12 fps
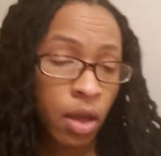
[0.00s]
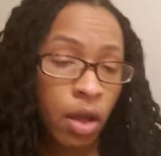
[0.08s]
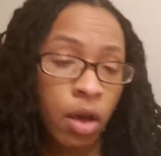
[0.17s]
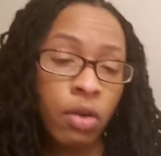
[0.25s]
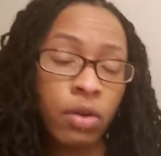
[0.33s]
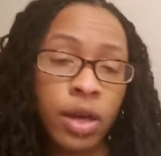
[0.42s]

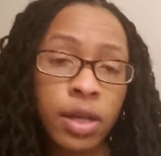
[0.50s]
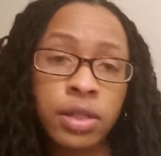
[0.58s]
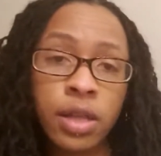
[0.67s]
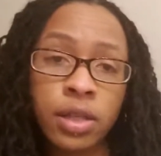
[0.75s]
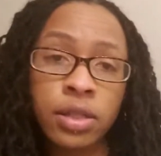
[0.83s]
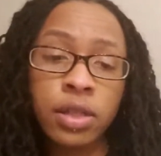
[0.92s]
Okay,
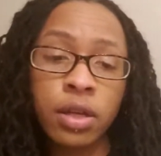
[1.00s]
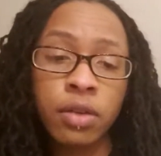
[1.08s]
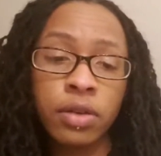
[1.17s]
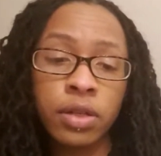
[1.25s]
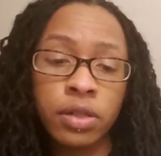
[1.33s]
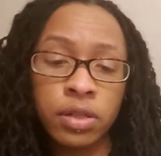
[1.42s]

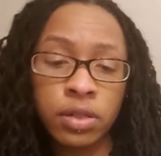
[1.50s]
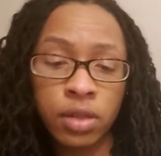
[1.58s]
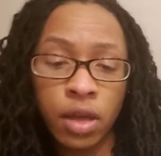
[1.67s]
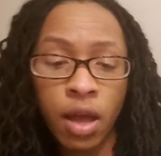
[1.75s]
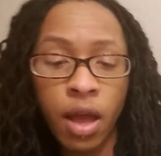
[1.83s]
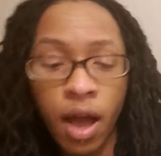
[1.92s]
Sagittarius.
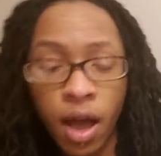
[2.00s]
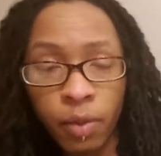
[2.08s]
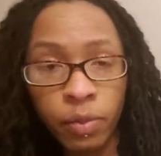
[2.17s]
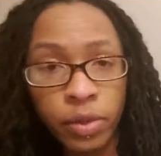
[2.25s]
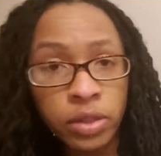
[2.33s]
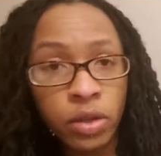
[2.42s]
I
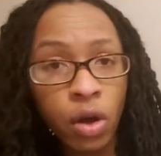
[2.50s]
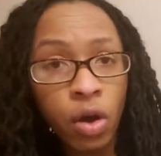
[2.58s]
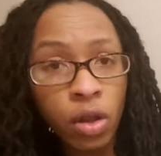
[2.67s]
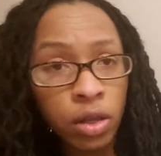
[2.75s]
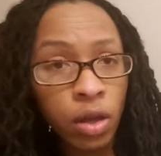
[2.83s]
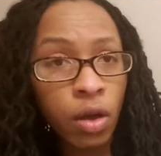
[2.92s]
wish
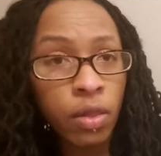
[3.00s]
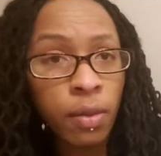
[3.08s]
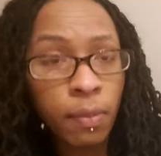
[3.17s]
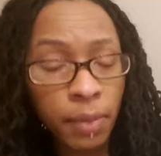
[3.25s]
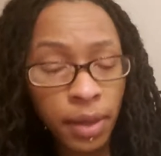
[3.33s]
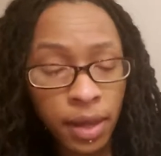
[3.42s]
all of y'all
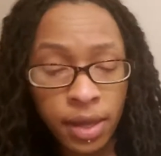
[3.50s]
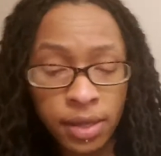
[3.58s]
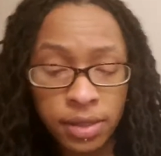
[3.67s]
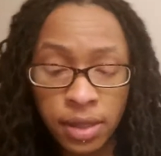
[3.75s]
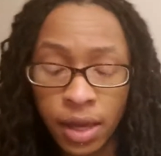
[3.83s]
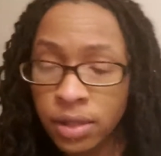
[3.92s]
the
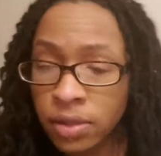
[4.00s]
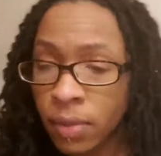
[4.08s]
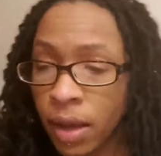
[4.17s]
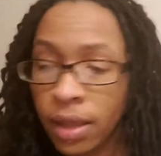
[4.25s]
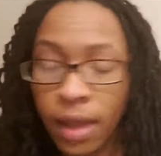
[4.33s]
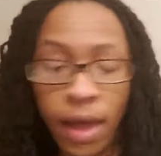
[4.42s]
best. That's
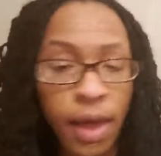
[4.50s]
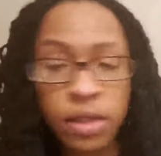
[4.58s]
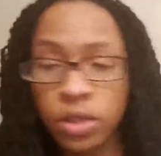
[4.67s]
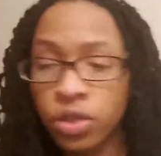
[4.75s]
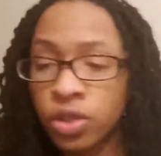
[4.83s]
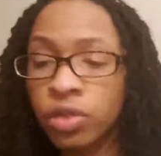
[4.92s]
my
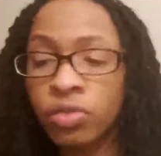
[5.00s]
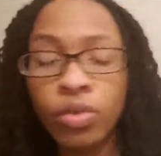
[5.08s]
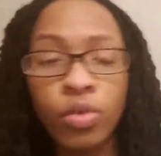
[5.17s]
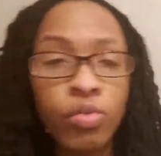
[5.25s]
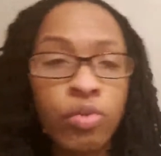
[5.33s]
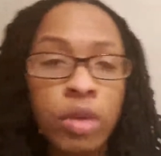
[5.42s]
last
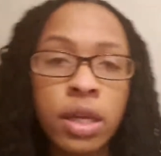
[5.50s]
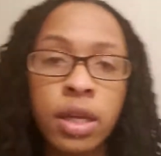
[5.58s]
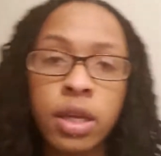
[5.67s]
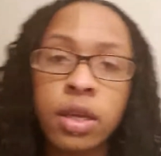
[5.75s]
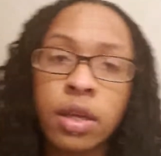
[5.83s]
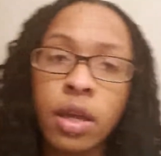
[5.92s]
general
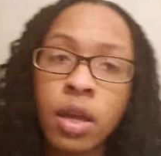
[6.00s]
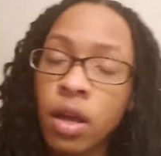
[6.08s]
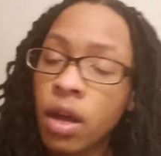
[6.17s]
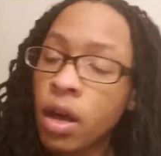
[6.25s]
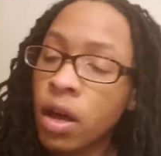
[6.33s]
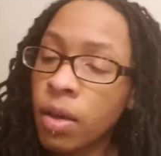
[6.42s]
read.
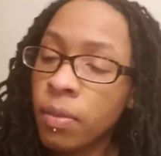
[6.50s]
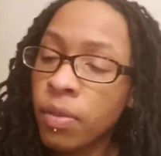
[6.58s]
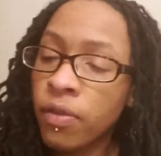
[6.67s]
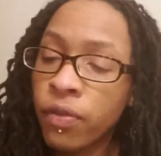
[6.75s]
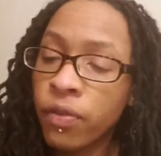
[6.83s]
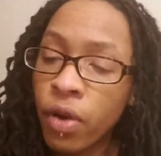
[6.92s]

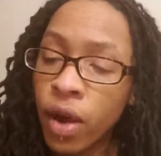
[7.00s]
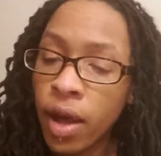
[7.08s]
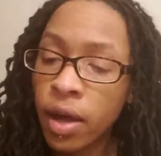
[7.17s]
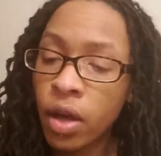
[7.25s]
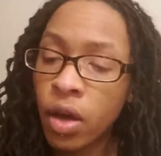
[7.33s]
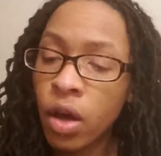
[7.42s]
Before
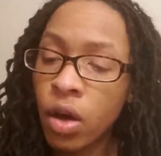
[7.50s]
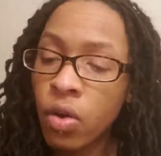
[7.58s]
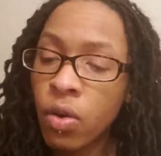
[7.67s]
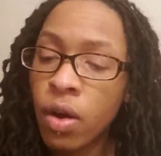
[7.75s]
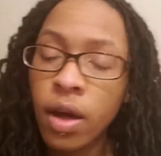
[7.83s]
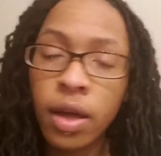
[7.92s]
I
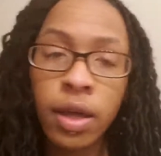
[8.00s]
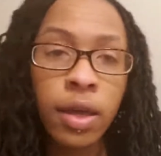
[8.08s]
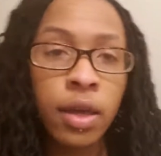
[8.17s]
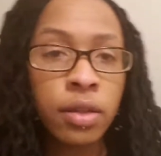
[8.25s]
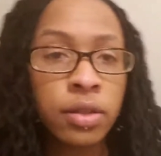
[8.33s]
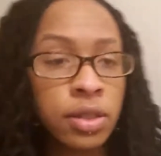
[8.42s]
go,
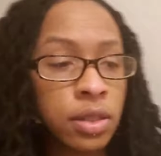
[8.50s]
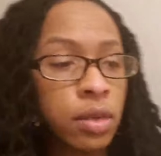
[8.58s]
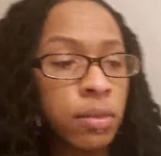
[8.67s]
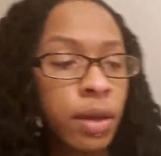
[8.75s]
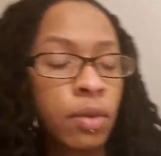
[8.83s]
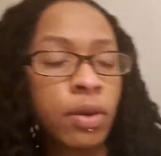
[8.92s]
again, does
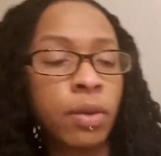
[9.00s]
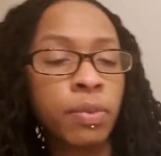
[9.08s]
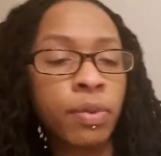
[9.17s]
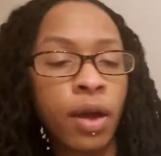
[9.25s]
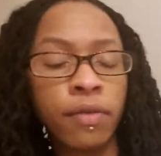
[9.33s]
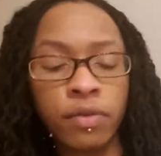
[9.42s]
anybody want a
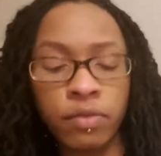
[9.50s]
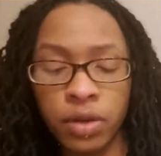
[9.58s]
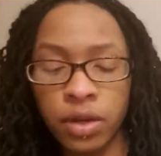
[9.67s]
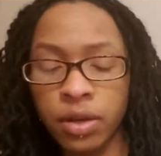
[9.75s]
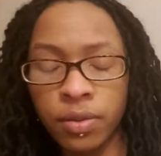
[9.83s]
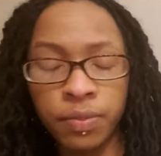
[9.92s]
private
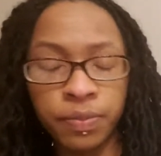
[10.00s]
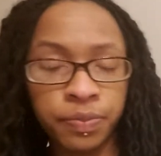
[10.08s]
read?